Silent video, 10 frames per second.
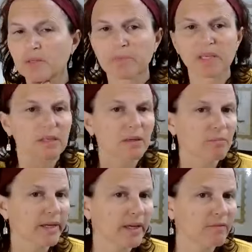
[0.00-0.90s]
to me they
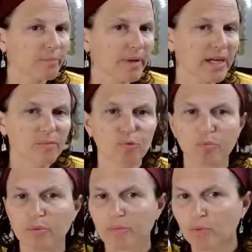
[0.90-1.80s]
might have a back
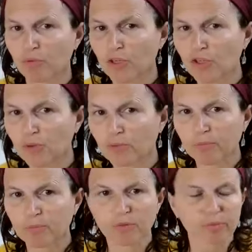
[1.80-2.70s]
problem or a
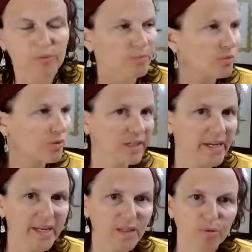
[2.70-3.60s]
shoulder problem or a
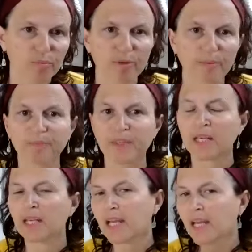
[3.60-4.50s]
neck problem
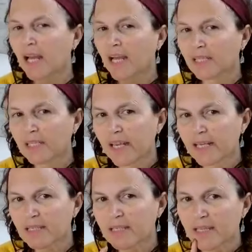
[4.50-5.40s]
and
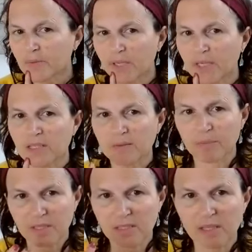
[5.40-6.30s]
unless there's been a
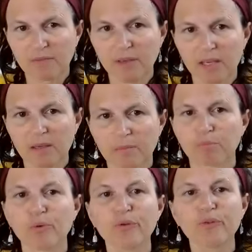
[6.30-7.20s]
specific
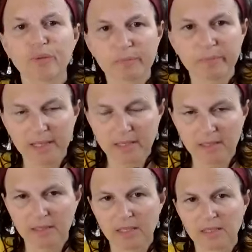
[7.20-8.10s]
movement
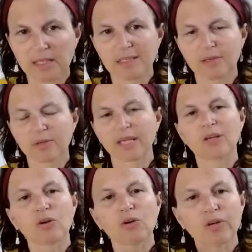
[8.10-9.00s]
pattern that they're
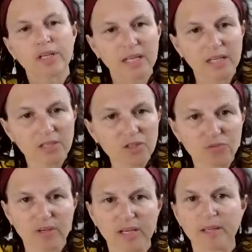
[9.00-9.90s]
doing or an
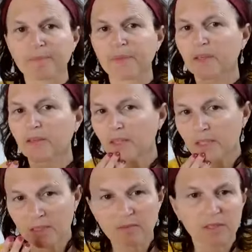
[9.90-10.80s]
injury
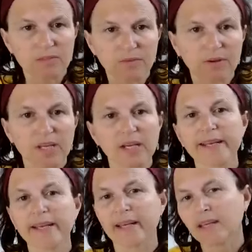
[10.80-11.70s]
that, that's very
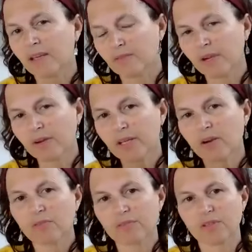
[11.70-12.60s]
clear, very
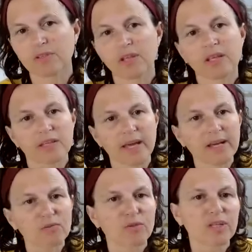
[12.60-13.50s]
often
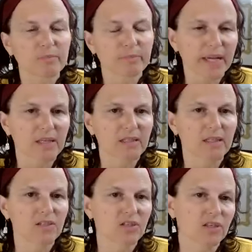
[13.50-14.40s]
that chronic pain
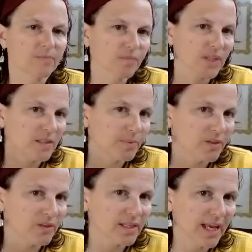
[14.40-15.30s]
condition is
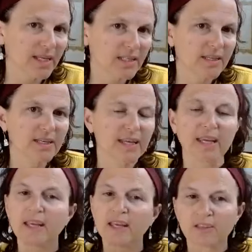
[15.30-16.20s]
because
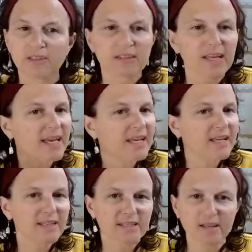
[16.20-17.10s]
actually their
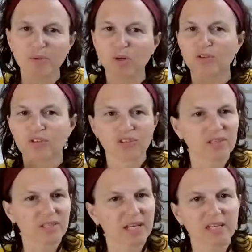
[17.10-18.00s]

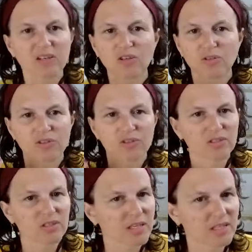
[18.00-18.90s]
subconscious and
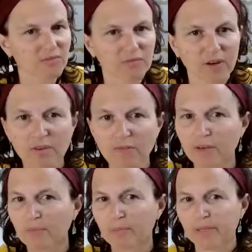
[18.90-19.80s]
unconscious is very,
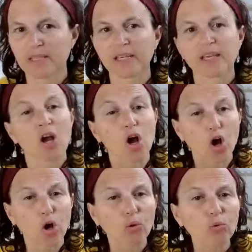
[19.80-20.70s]
very busy
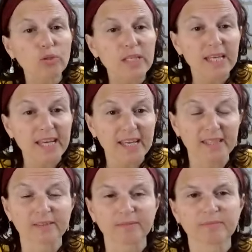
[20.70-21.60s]
holding
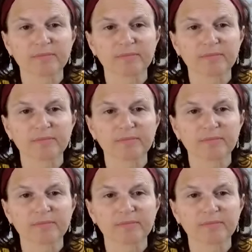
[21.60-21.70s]
in